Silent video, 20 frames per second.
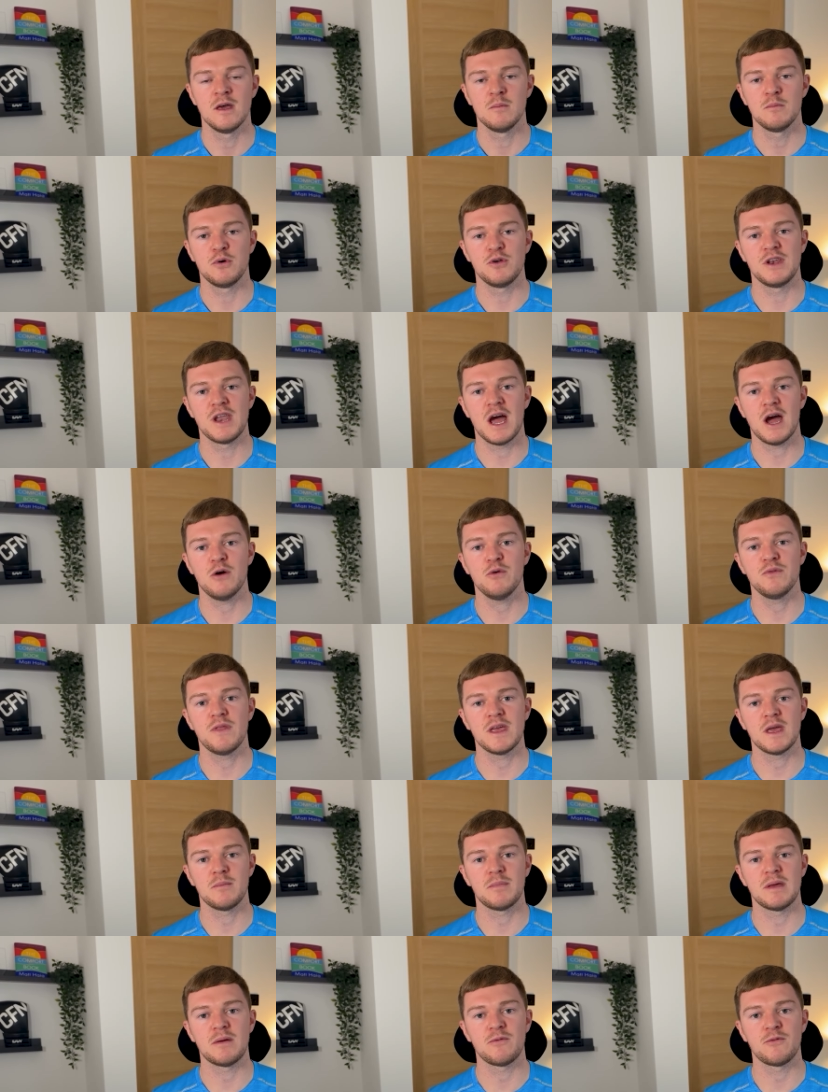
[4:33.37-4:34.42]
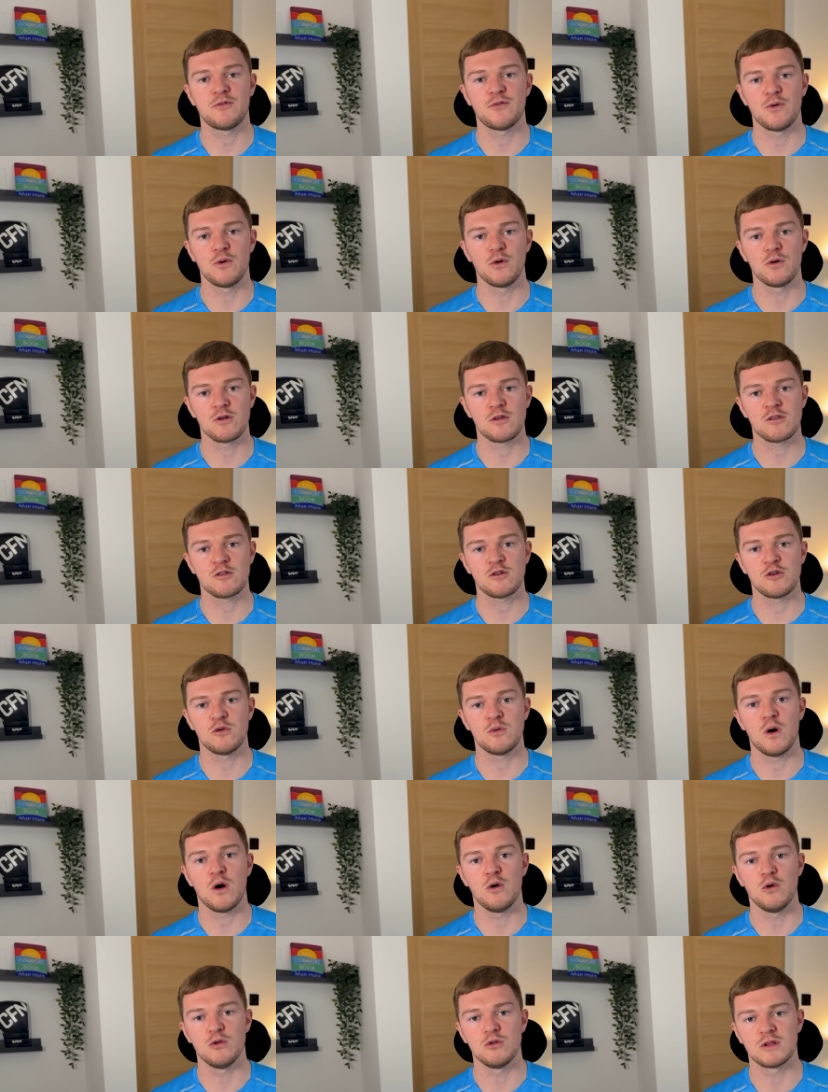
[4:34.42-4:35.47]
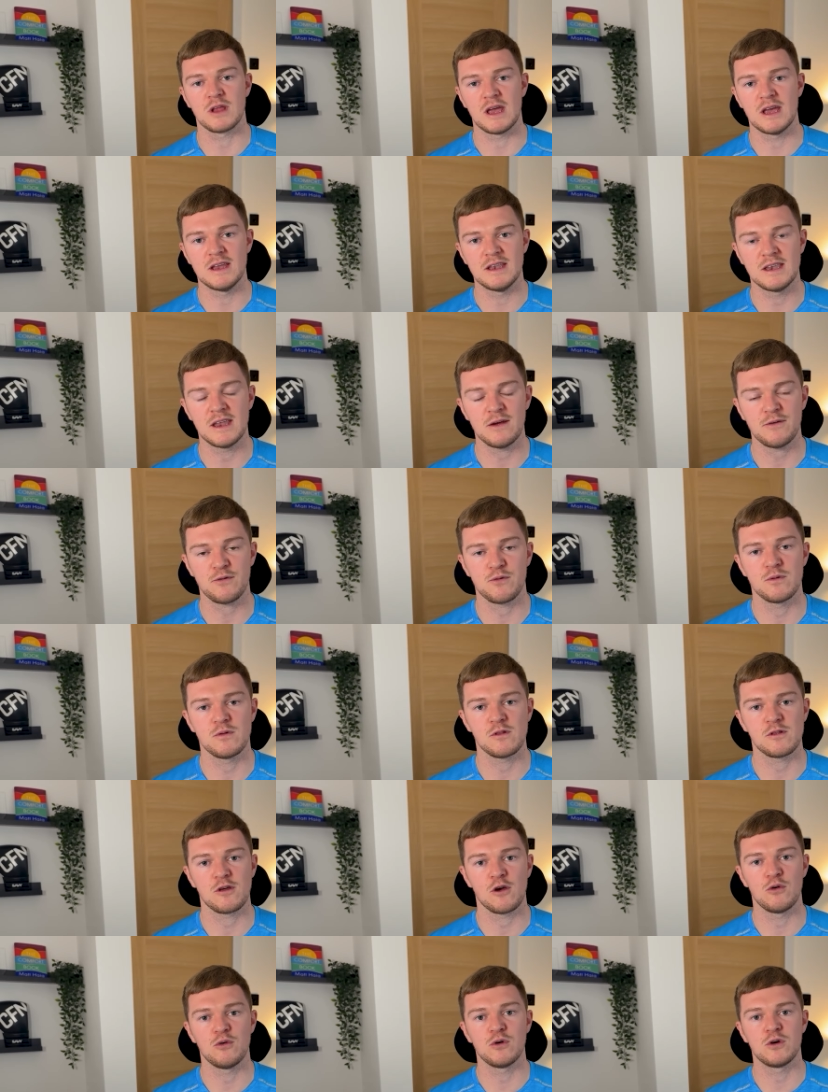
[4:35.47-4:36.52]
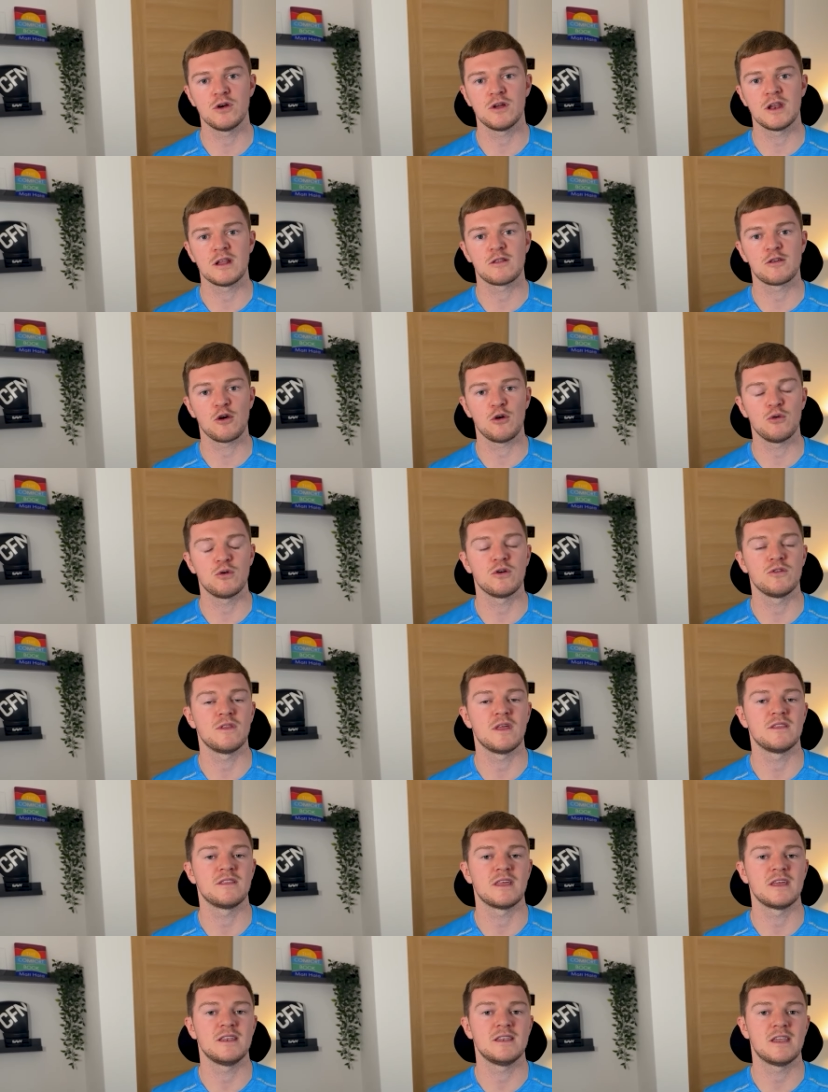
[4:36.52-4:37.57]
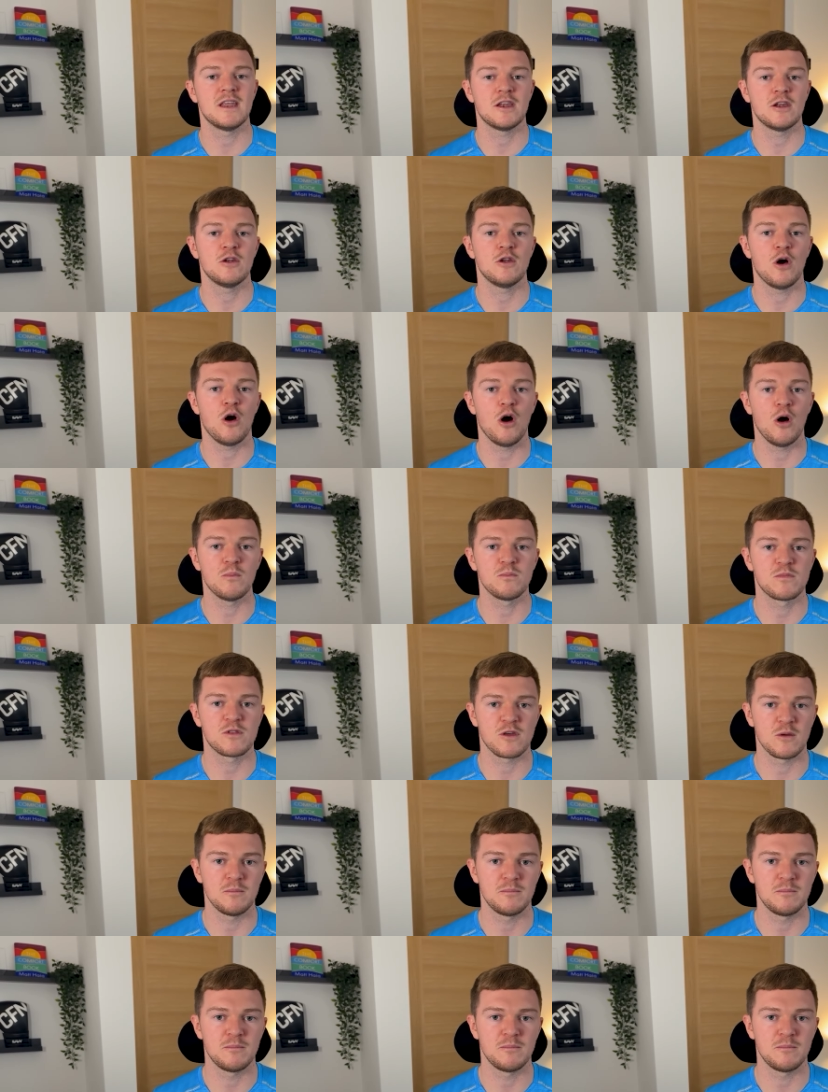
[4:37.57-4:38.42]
But now they are being forced to hold a different token, a token that they didn't opt to